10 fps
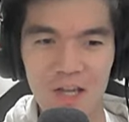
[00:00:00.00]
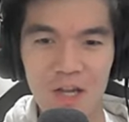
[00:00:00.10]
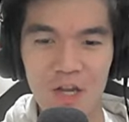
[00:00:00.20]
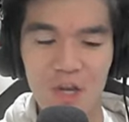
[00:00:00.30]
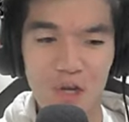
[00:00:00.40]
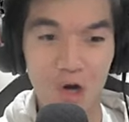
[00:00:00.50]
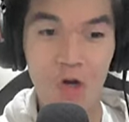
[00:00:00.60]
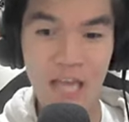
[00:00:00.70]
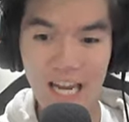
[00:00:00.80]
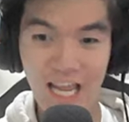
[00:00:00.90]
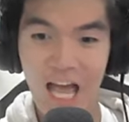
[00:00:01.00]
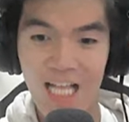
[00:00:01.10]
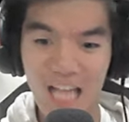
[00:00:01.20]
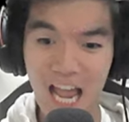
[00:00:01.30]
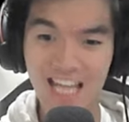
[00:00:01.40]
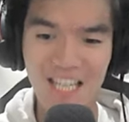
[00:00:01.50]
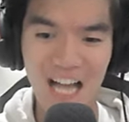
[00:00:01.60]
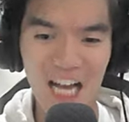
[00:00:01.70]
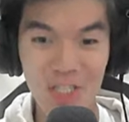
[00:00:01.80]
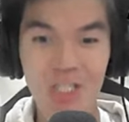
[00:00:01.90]
you're getting 10
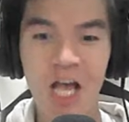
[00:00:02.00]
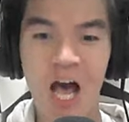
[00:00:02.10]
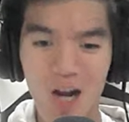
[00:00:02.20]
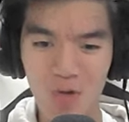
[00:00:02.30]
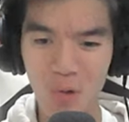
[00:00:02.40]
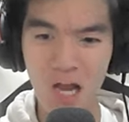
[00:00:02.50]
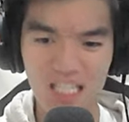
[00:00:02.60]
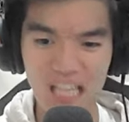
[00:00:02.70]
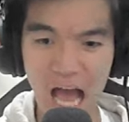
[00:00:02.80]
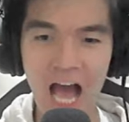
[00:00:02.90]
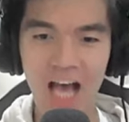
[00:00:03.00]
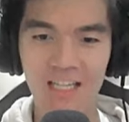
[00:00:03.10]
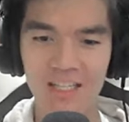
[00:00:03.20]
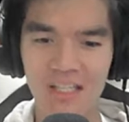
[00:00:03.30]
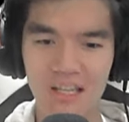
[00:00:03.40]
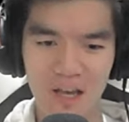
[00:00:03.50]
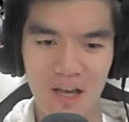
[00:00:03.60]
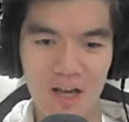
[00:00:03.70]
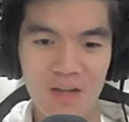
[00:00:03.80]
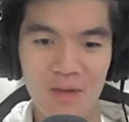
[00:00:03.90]
slashes across the ass.
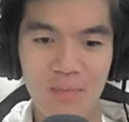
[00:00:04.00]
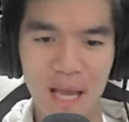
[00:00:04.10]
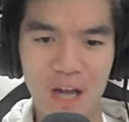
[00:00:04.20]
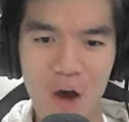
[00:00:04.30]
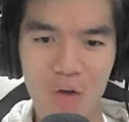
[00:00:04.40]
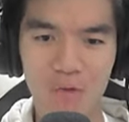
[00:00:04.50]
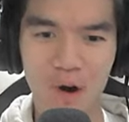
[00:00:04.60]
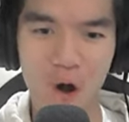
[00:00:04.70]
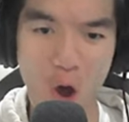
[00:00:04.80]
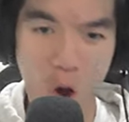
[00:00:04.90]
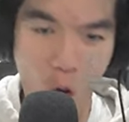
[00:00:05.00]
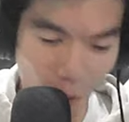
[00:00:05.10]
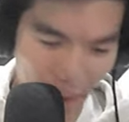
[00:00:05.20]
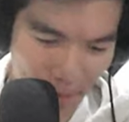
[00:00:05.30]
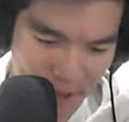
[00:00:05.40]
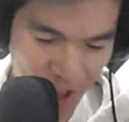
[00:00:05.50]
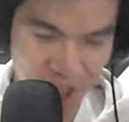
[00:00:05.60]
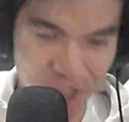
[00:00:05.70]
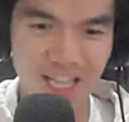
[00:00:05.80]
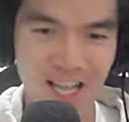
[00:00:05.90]
Bend oh. over.
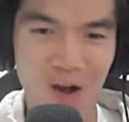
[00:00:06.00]
Yeah, we, uh,